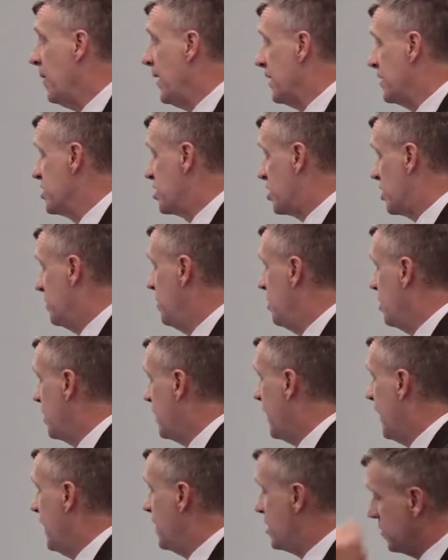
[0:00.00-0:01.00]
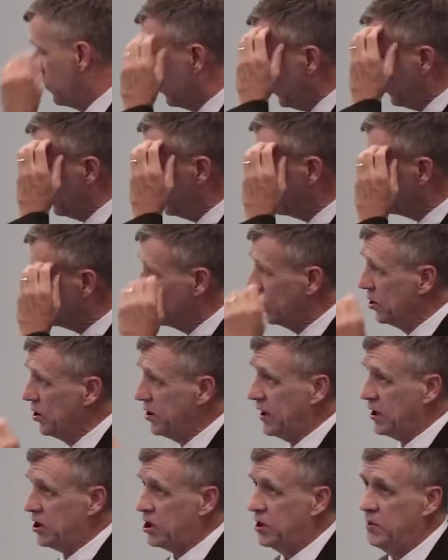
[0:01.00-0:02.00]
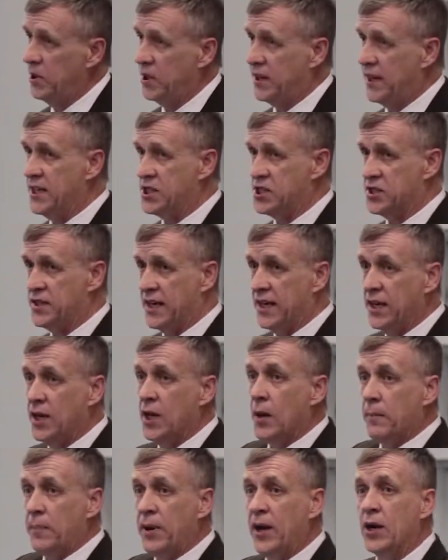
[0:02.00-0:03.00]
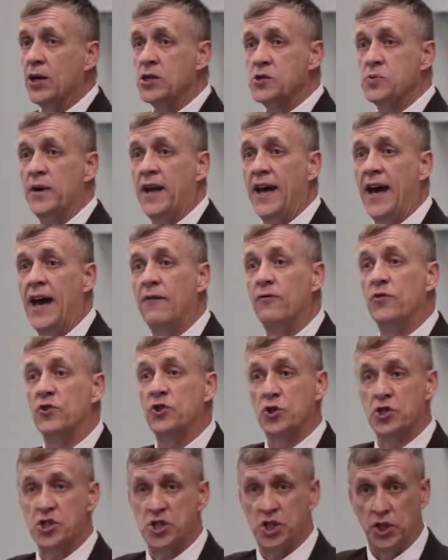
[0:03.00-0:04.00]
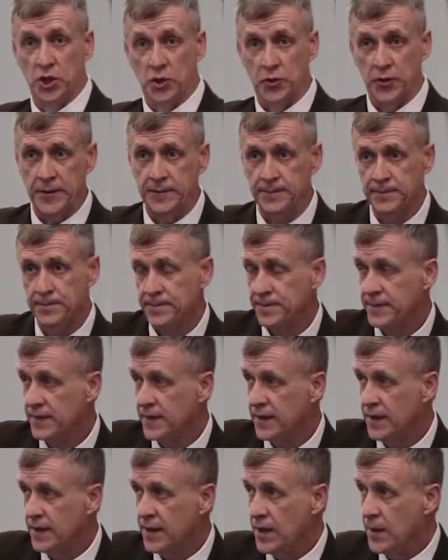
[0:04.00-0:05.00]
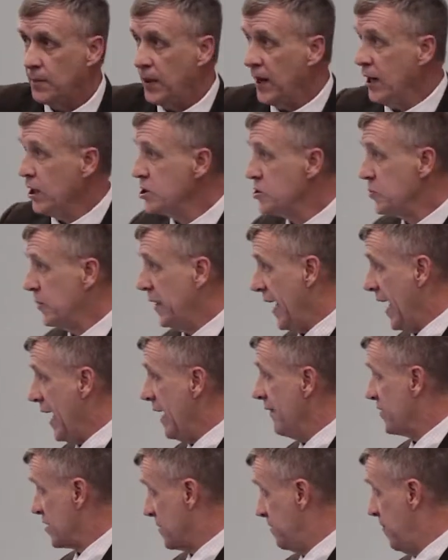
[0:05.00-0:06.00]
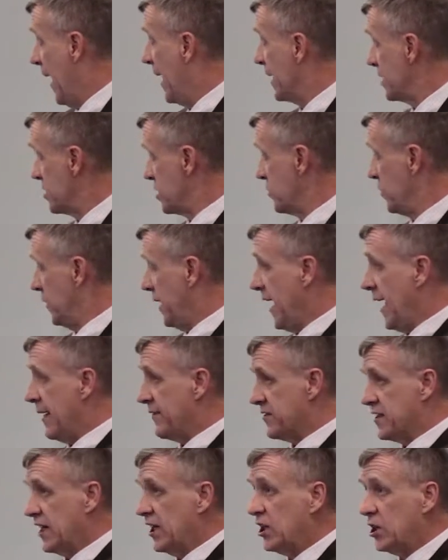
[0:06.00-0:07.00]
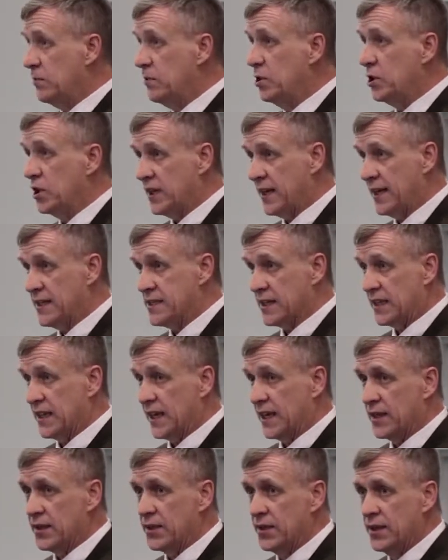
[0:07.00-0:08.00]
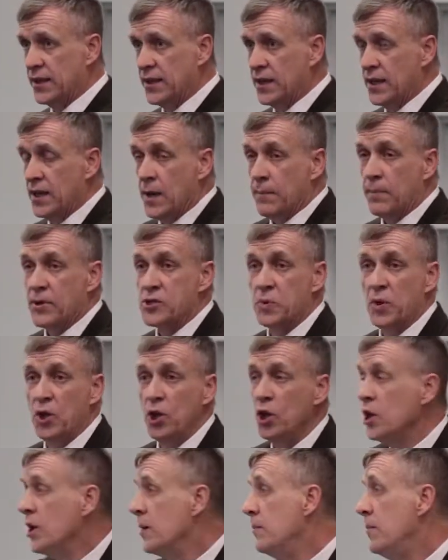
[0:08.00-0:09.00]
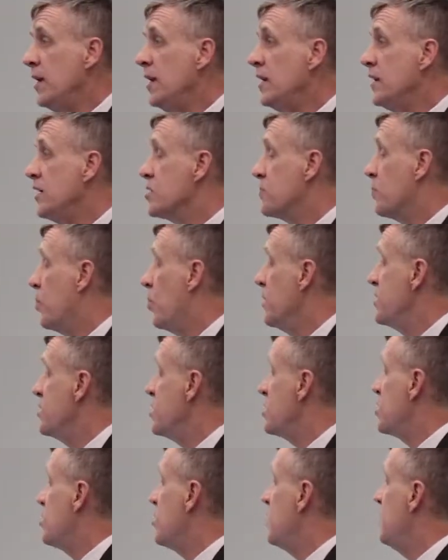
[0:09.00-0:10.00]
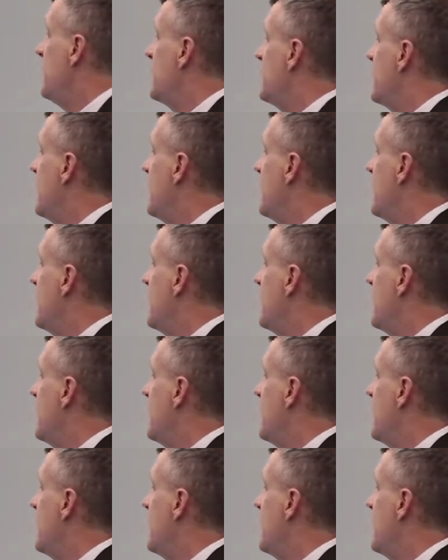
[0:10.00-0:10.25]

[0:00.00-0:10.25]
about this communication, we're going to be looking at communication that parents would have with their children, parents would have, spouses would have as they communicate together. But as we look at many of these points, it's going to be